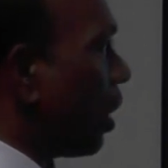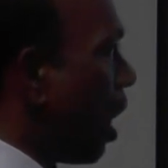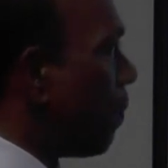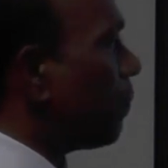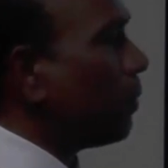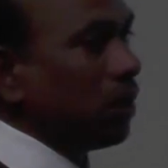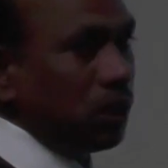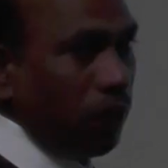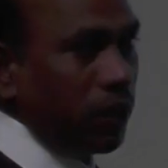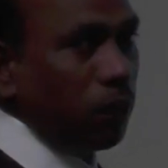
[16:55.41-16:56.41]
drop,
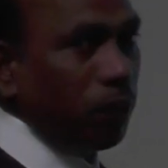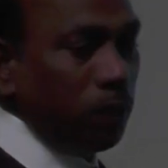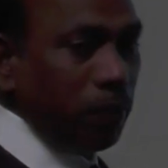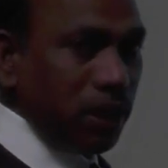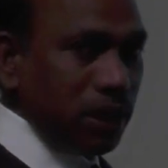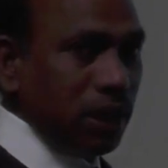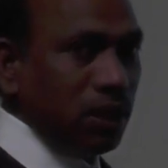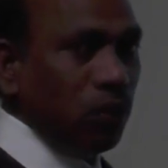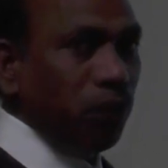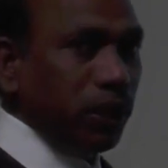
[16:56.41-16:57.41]

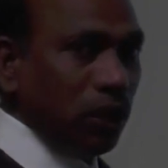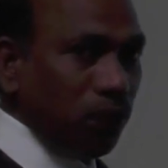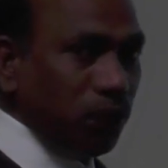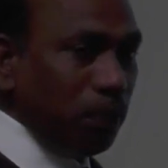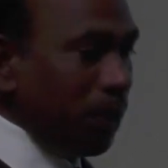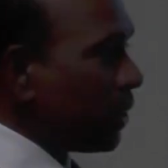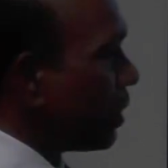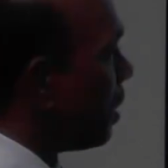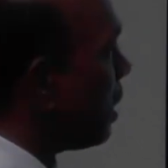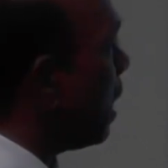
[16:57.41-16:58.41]
75% width of the
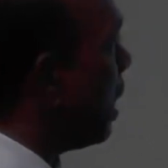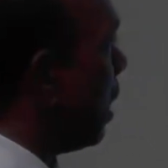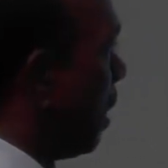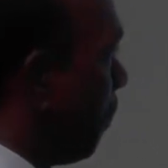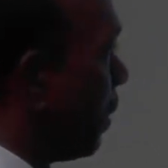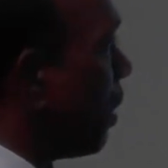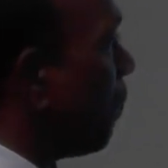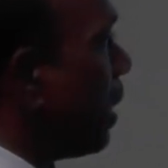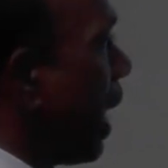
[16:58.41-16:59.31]
basin. Width of the